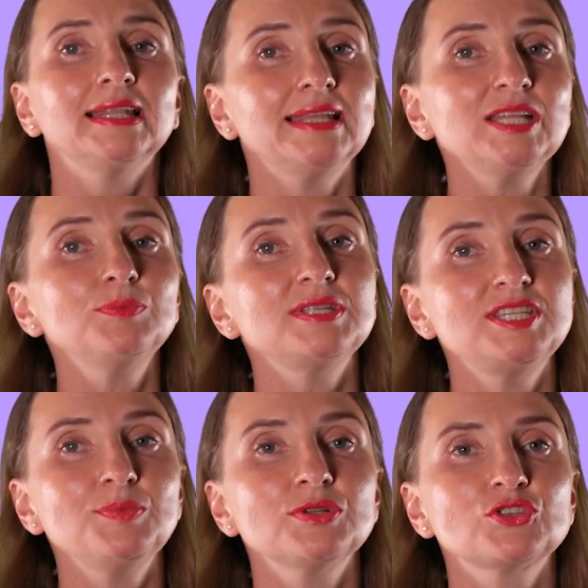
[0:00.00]
Let me
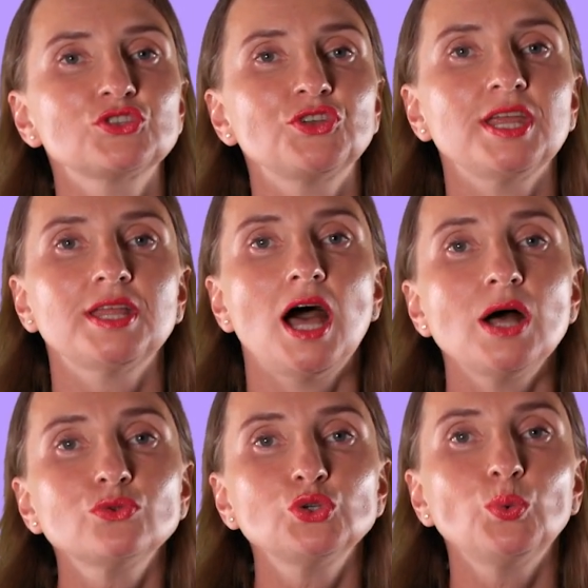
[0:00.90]
demonstrate
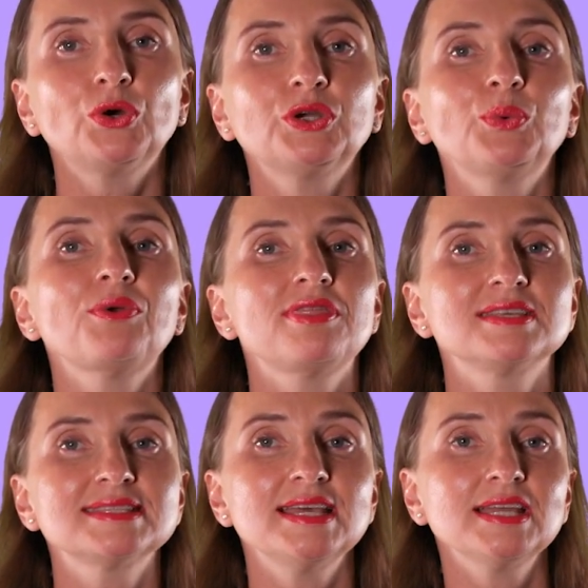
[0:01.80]
how to work with the
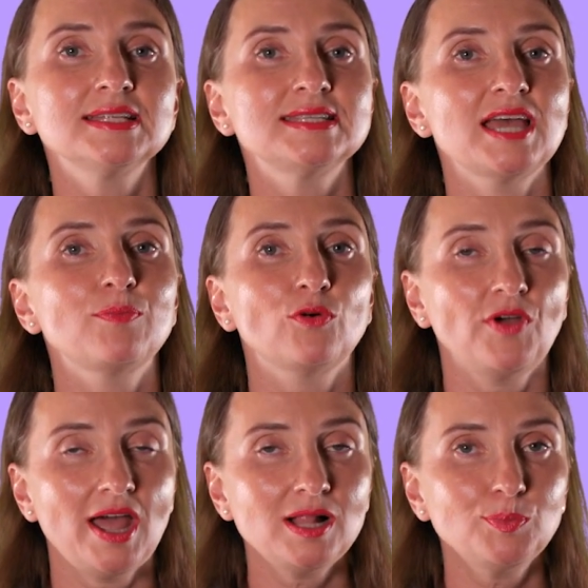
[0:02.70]
second type of
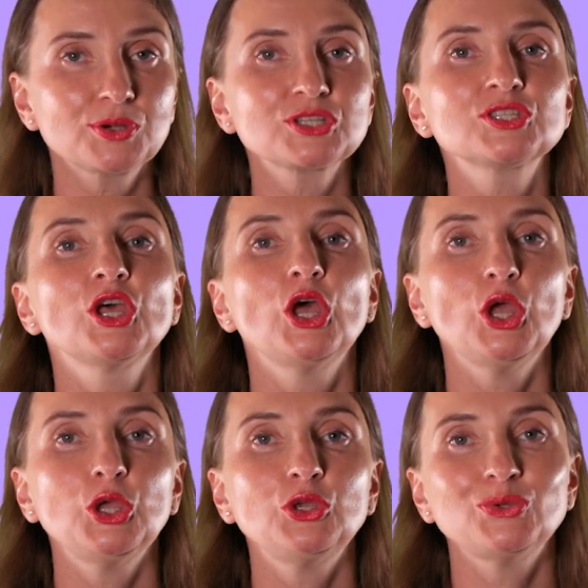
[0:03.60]
helpers,
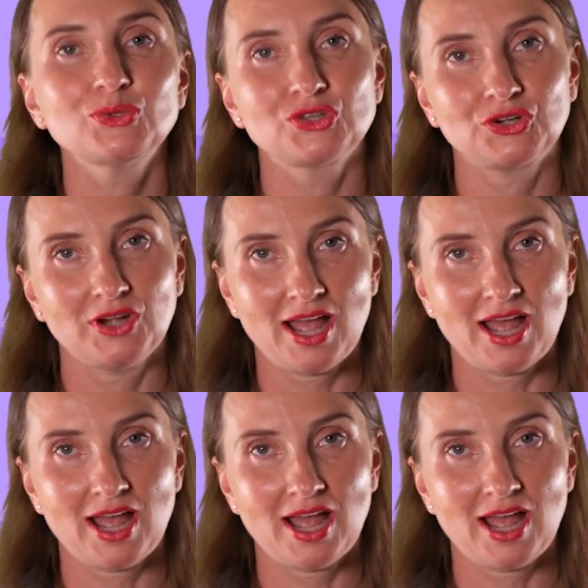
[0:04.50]
user